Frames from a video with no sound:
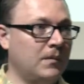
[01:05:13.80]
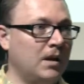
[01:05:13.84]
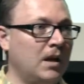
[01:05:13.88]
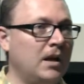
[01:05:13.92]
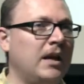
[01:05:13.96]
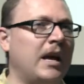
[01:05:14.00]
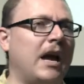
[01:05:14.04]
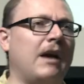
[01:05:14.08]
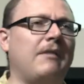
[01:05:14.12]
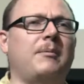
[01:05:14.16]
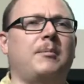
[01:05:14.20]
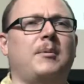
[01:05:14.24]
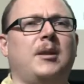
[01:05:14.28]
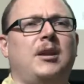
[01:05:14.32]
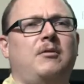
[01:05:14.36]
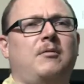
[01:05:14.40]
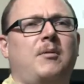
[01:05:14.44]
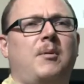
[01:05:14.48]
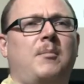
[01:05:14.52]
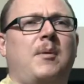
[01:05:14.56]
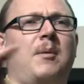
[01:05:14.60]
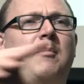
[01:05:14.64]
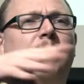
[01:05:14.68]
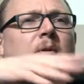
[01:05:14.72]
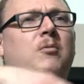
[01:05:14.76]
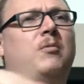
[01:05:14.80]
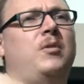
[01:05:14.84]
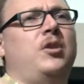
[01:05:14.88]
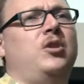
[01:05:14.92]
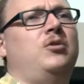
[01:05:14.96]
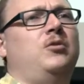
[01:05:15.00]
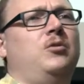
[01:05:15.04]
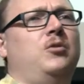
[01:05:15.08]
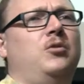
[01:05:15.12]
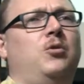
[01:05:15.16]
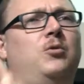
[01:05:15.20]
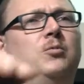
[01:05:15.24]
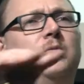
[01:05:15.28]
Everybody remember when
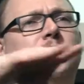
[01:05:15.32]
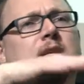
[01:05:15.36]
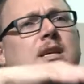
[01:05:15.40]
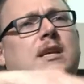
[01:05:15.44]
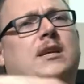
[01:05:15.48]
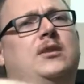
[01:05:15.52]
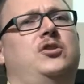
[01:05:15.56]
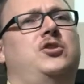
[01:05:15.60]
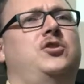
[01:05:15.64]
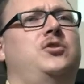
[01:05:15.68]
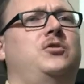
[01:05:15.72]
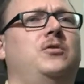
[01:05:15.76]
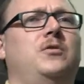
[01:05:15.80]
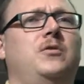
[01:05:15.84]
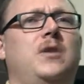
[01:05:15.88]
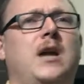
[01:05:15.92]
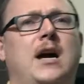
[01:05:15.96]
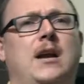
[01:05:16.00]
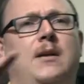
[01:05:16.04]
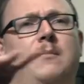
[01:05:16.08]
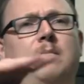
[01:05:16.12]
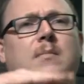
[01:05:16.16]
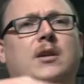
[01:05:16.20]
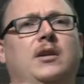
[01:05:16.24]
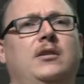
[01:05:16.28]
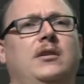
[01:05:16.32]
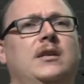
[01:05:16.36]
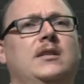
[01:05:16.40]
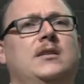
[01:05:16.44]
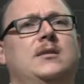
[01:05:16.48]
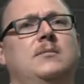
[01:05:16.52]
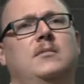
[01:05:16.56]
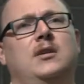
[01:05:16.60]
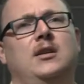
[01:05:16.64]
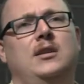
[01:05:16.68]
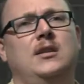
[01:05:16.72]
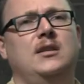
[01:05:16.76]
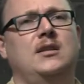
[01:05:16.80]
Google was getting screwed out of millions and
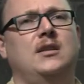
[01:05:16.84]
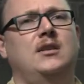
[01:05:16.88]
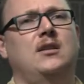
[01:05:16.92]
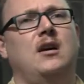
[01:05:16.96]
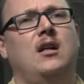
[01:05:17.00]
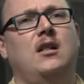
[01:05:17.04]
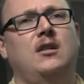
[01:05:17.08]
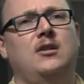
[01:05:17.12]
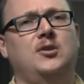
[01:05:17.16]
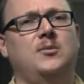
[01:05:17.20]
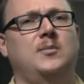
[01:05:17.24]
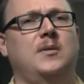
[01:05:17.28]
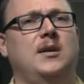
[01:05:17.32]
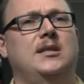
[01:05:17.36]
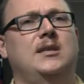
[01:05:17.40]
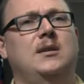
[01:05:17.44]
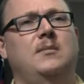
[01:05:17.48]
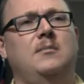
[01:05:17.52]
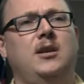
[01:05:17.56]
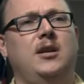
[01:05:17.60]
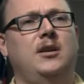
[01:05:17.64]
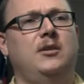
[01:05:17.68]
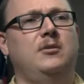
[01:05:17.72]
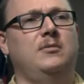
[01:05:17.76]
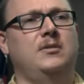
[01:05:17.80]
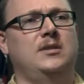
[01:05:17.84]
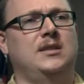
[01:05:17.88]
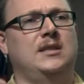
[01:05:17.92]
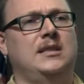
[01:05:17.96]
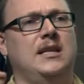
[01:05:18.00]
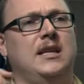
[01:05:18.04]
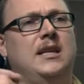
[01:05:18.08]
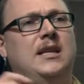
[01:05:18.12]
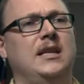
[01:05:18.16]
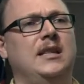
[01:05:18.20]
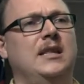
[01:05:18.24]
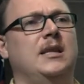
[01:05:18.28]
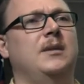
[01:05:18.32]
millions of dollars by somebody who was
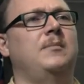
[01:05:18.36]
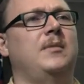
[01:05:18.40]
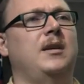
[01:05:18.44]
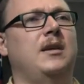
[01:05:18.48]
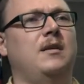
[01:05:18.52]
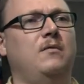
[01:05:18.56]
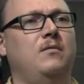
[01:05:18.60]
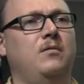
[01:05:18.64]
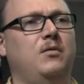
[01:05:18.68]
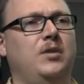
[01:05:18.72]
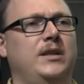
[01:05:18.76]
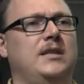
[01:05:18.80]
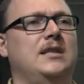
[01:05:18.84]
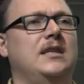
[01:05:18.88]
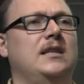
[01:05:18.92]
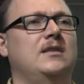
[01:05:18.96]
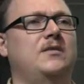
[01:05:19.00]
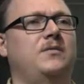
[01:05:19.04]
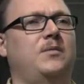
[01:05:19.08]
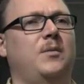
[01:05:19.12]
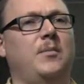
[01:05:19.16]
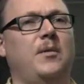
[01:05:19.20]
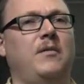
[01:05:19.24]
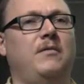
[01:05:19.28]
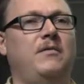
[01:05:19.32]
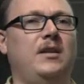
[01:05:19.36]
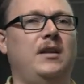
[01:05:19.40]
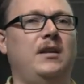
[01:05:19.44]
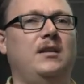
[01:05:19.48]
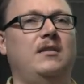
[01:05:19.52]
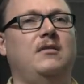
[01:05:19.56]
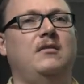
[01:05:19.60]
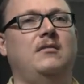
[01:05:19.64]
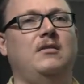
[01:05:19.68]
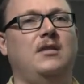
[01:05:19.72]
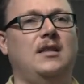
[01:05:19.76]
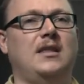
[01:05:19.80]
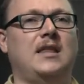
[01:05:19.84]
sending them invoices from a vendor
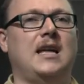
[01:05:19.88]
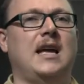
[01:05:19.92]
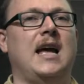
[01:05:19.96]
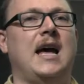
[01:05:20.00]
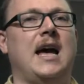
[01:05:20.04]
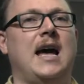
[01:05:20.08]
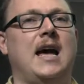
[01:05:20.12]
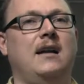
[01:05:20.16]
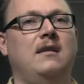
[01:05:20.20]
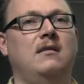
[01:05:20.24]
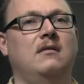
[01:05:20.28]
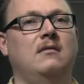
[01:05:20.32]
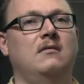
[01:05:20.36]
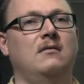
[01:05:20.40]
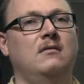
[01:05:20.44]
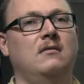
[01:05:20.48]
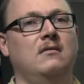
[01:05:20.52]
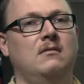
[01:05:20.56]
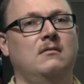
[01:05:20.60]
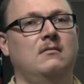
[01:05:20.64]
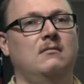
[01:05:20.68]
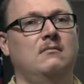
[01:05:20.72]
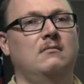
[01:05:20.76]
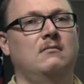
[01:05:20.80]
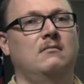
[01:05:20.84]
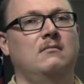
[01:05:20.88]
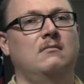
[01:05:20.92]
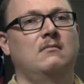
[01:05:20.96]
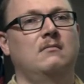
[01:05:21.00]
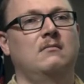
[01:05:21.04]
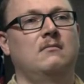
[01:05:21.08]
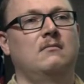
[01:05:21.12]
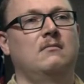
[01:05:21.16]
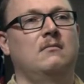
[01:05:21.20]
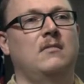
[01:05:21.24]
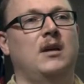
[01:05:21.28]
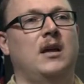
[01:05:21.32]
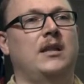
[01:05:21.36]
that they had?
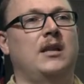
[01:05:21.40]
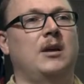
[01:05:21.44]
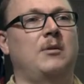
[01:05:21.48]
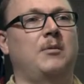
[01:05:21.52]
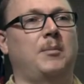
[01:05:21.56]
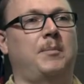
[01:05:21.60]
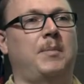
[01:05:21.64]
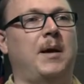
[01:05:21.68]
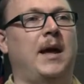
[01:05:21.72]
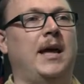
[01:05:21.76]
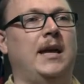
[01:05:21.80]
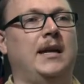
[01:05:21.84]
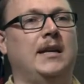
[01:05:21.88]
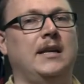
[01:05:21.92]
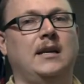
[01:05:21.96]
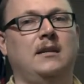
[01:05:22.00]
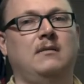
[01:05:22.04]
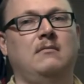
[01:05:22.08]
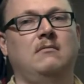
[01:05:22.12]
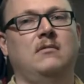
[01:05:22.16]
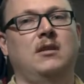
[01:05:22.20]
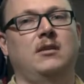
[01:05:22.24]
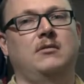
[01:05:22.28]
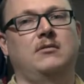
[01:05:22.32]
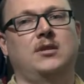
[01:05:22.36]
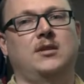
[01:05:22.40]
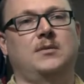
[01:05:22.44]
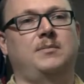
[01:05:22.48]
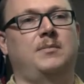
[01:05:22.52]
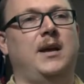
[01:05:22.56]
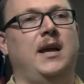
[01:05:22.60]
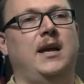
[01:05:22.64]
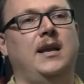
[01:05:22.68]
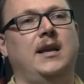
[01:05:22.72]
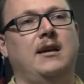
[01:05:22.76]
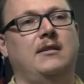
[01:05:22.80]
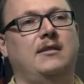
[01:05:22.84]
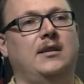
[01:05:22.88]
And they were paying it, they were just
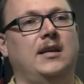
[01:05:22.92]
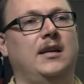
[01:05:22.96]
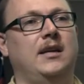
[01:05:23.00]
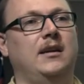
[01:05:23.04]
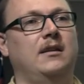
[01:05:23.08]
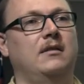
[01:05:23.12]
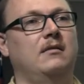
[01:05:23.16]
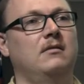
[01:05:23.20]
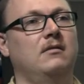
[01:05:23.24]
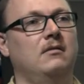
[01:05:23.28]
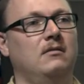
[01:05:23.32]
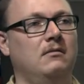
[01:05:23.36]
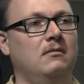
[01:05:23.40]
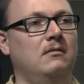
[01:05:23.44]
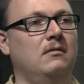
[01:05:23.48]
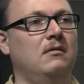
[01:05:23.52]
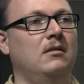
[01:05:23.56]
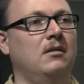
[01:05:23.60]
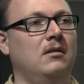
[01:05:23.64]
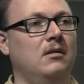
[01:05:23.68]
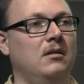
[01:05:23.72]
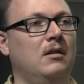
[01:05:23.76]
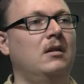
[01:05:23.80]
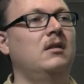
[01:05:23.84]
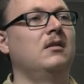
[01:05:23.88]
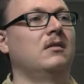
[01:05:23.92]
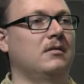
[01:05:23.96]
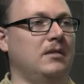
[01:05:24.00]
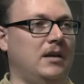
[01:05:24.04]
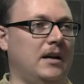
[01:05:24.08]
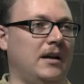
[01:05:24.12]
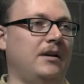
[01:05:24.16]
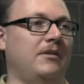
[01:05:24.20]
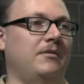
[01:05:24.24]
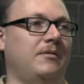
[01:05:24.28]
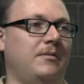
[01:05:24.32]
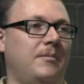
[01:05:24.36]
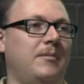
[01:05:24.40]
paying out the ear. Yeah,
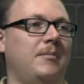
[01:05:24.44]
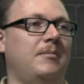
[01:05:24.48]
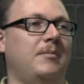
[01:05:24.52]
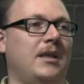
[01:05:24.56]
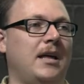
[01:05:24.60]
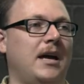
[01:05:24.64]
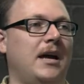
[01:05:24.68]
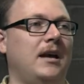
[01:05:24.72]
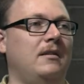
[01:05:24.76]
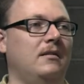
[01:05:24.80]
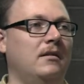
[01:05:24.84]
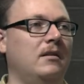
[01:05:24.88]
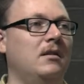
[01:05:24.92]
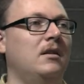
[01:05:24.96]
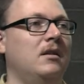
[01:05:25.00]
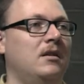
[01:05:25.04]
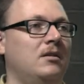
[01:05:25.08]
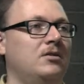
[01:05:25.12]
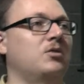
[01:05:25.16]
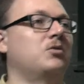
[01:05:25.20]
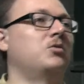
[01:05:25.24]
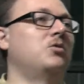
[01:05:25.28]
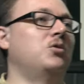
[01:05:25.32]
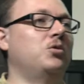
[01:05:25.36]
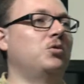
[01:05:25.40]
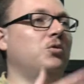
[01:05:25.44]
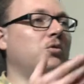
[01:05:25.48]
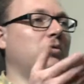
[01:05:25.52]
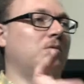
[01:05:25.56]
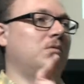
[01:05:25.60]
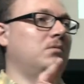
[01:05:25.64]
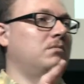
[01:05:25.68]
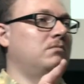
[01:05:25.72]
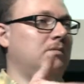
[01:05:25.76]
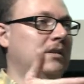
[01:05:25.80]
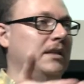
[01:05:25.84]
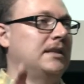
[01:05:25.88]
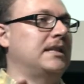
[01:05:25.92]
you remember that? So Google,
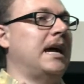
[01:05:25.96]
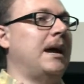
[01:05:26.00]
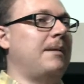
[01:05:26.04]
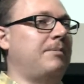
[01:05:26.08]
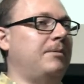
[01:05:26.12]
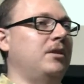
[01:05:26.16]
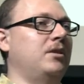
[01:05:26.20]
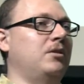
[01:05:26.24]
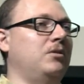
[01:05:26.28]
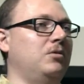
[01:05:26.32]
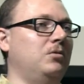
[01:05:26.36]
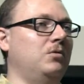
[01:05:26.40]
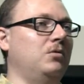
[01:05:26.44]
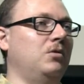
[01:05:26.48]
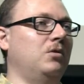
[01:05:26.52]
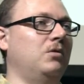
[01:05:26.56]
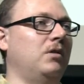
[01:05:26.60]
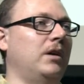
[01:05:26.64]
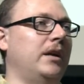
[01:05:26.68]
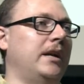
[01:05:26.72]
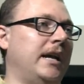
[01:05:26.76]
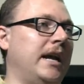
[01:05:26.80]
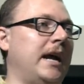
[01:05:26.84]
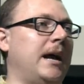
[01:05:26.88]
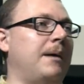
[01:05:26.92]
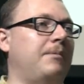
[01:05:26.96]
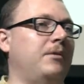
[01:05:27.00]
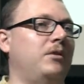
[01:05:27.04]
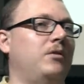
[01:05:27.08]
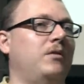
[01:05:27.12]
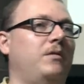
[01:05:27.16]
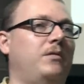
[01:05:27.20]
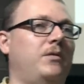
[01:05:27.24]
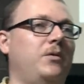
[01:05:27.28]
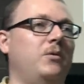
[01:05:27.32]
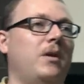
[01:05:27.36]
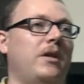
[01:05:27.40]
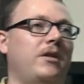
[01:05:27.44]
this happened to Google and it happened to a
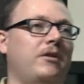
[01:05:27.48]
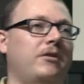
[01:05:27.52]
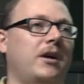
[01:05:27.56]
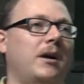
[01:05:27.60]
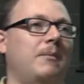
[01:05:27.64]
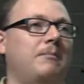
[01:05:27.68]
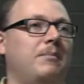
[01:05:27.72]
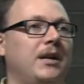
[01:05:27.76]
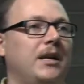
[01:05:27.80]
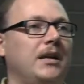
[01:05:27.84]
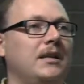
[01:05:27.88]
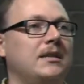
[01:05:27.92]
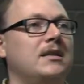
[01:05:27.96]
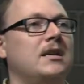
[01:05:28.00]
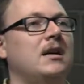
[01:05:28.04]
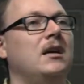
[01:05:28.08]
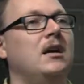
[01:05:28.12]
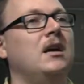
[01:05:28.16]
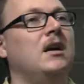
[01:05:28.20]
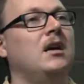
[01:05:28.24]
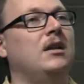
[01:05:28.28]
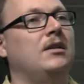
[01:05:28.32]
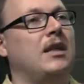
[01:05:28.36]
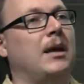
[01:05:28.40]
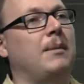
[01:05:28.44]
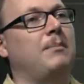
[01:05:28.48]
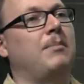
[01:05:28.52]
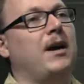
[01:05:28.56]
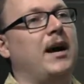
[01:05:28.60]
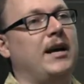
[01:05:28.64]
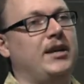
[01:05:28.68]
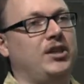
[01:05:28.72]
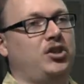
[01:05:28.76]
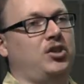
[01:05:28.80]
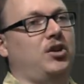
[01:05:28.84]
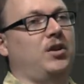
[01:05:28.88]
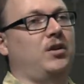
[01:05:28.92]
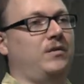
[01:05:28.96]
few other companies. They buy
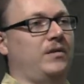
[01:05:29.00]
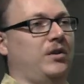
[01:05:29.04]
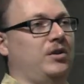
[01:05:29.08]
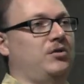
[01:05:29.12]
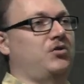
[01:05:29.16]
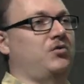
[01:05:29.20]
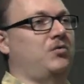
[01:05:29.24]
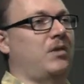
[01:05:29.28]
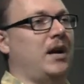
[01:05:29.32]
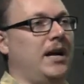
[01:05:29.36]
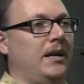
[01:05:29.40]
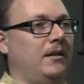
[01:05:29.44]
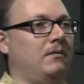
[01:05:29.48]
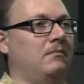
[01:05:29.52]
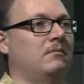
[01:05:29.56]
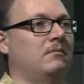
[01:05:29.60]
servers, right?